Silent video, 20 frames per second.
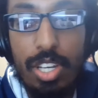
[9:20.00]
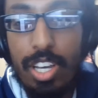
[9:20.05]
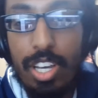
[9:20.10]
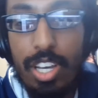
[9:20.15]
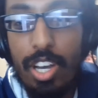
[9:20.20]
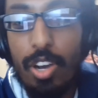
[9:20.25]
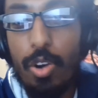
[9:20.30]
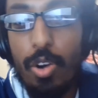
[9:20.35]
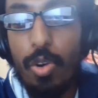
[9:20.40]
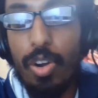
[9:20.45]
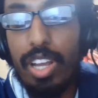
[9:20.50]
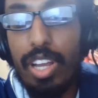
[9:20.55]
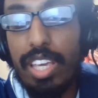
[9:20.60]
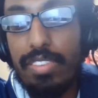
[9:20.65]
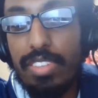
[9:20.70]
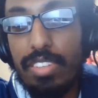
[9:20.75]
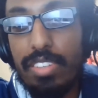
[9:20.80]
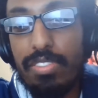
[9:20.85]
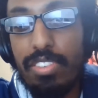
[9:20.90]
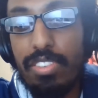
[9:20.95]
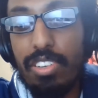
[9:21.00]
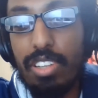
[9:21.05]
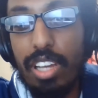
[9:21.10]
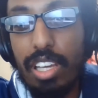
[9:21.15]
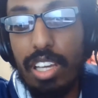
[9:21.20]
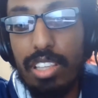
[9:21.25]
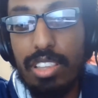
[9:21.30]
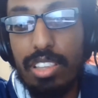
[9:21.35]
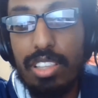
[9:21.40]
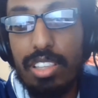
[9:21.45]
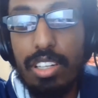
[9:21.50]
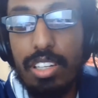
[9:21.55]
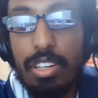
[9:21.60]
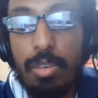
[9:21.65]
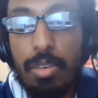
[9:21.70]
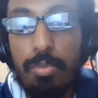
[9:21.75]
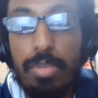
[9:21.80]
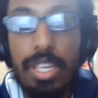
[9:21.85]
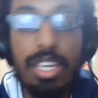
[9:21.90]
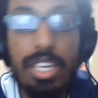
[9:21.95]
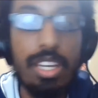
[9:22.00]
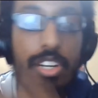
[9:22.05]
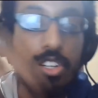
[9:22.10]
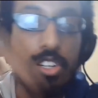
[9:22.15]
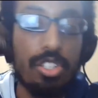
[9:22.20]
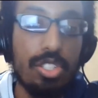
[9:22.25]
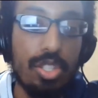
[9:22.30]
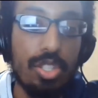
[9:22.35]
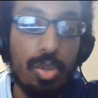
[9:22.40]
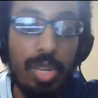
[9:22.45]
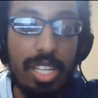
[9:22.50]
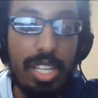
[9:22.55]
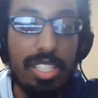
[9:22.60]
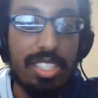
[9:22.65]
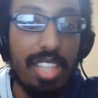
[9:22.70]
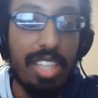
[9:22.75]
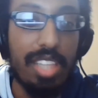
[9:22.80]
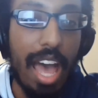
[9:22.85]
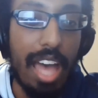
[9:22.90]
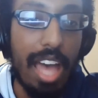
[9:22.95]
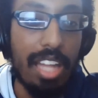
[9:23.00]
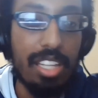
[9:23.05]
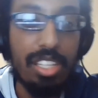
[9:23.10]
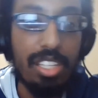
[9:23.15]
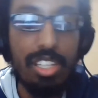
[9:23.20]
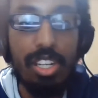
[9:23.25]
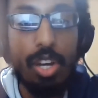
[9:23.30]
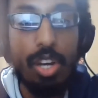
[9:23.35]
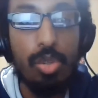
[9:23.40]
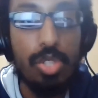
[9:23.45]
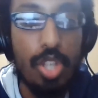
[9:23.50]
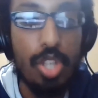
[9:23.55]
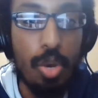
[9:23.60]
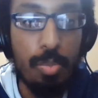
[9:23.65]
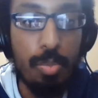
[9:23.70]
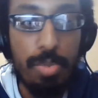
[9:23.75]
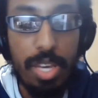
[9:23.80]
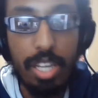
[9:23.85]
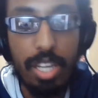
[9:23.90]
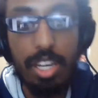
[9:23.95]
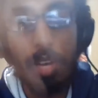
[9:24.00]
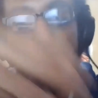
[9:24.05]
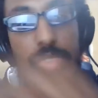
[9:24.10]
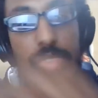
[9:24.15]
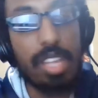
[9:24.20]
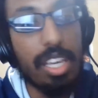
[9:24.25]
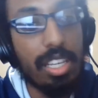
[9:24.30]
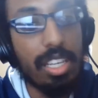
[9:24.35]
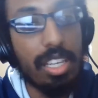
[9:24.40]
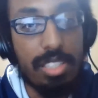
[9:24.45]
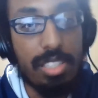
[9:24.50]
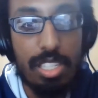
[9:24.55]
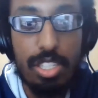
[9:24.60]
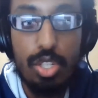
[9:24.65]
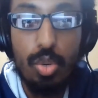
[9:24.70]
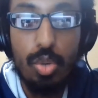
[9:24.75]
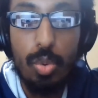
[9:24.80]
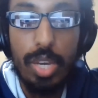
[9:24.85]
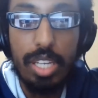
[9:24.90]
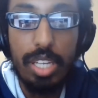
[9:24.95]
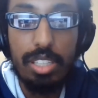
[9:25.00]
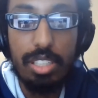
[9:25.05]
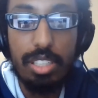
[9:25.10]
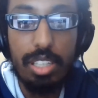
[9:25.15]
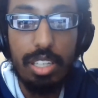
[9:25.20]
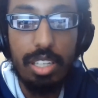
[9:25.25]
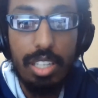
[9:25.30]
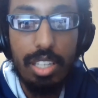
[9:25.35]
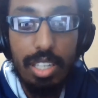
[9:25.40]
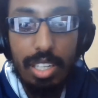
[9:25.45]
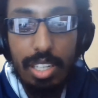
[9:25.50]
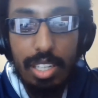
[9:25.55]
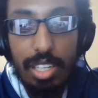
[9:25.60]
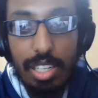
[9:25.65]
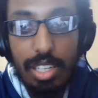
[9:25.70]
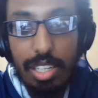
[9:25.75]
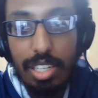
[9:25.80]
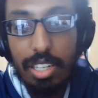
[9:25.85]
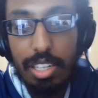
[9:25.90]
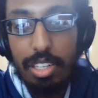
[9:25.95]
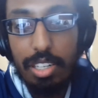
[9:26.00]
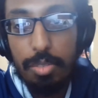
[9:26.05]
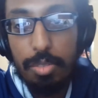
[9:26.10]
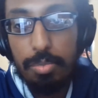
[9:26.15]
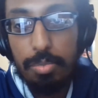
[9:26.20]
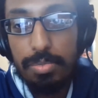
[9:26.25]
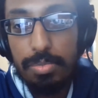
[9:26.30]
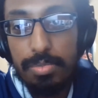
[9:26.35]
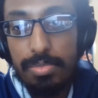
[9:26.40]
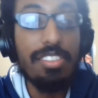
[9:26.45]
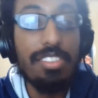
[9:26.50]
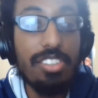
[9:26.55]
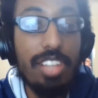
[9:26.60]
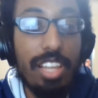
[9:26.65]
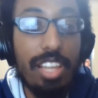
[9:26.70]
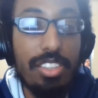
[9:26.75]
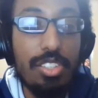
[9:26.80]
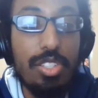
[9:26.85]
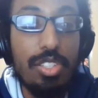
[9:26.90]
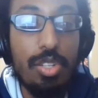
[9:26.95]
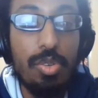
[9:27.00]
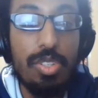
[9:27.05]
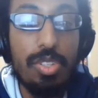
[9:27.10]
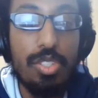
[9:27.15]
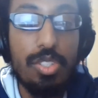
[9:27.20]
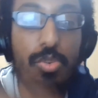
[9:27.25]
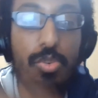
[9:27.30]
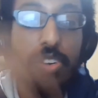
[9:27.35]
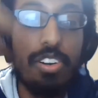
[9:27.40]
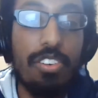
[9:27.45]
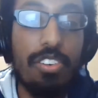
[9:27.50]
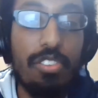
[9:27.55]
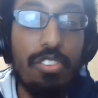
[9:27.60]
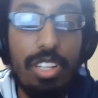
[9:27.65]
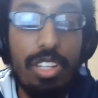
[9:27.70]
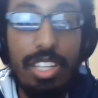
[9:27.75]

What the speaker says: or even for like the beginner students that, you know, don't pick up things as quickly. Mm-hmm. That the students were really